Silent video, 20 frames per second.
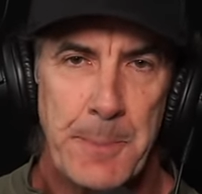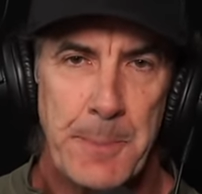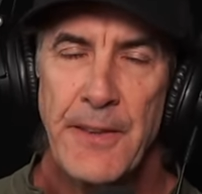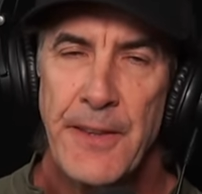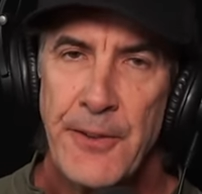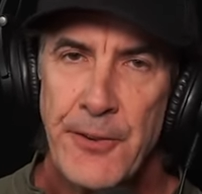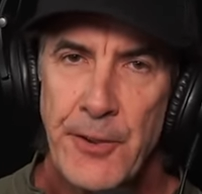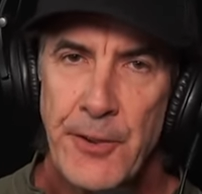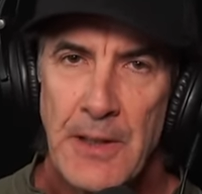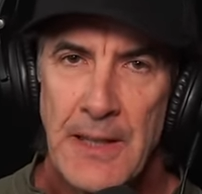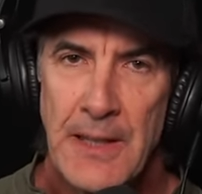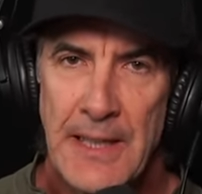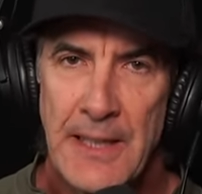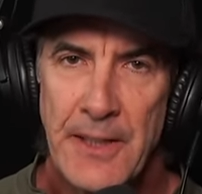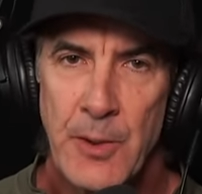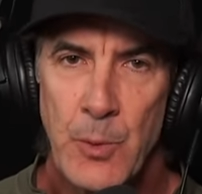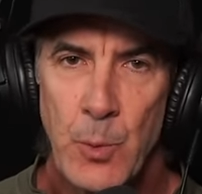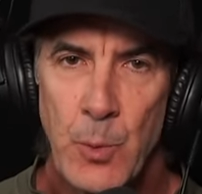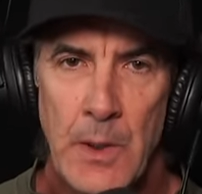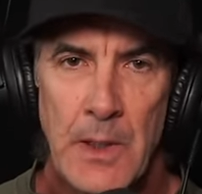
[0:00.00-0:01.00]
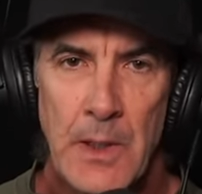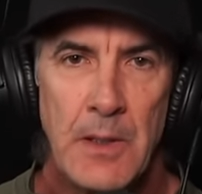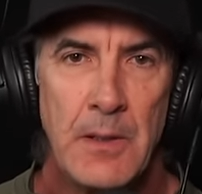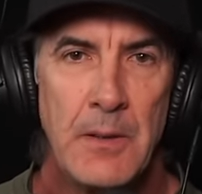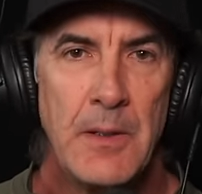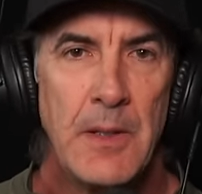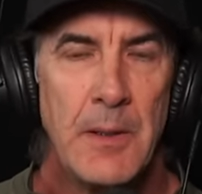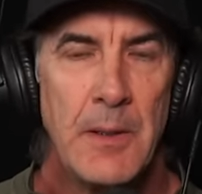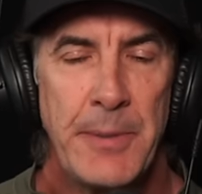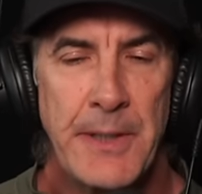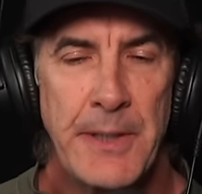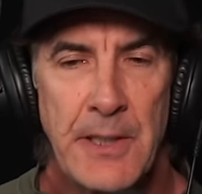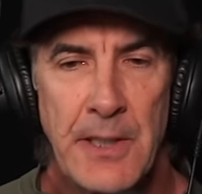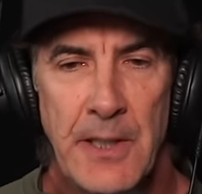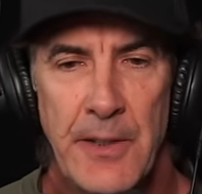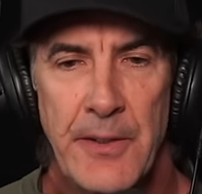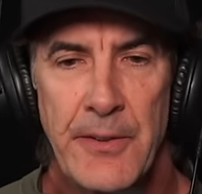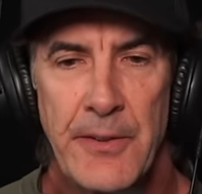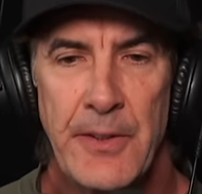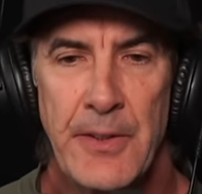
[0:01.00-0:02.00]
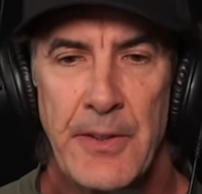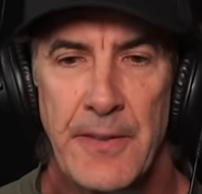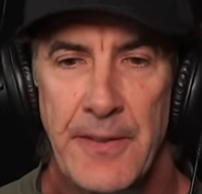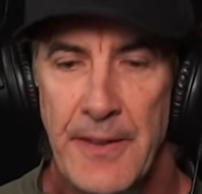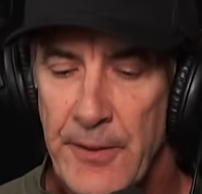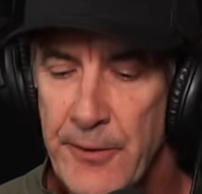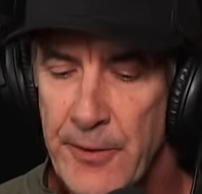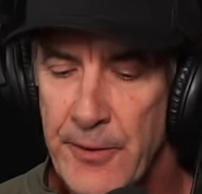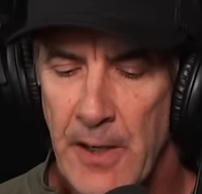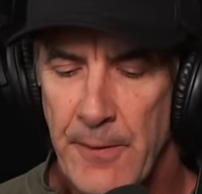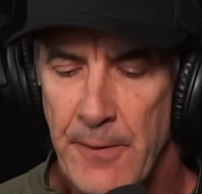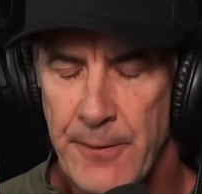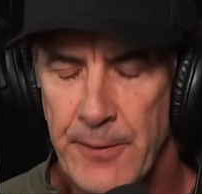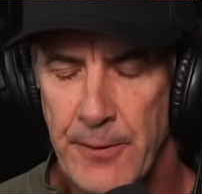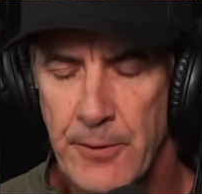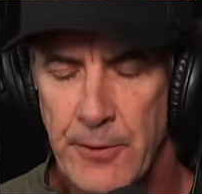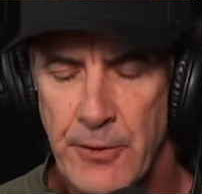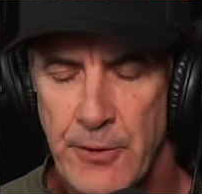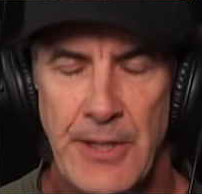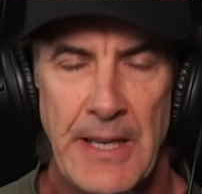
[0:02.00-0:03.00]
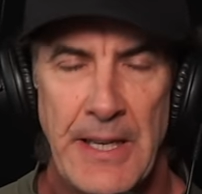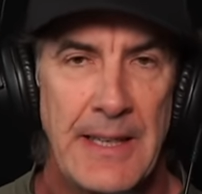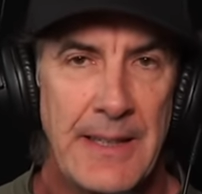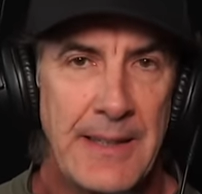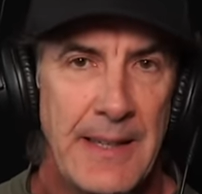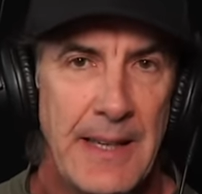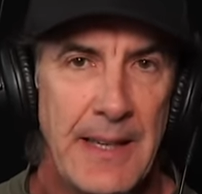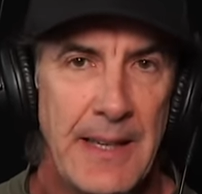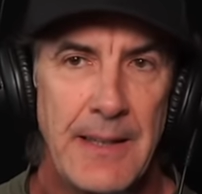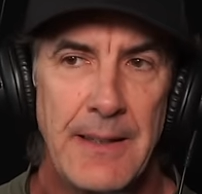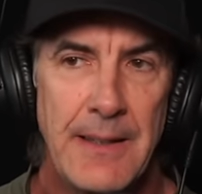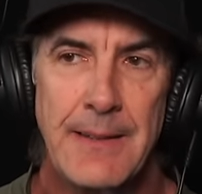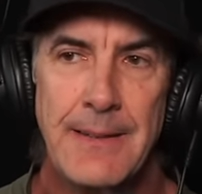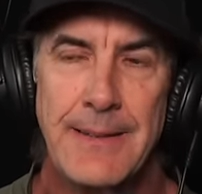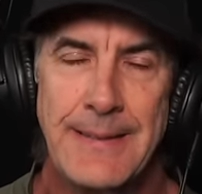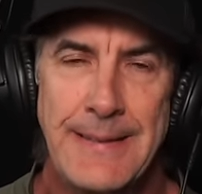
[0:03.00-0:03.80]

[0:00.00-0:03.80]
This all ended well because this officer, Shane Day,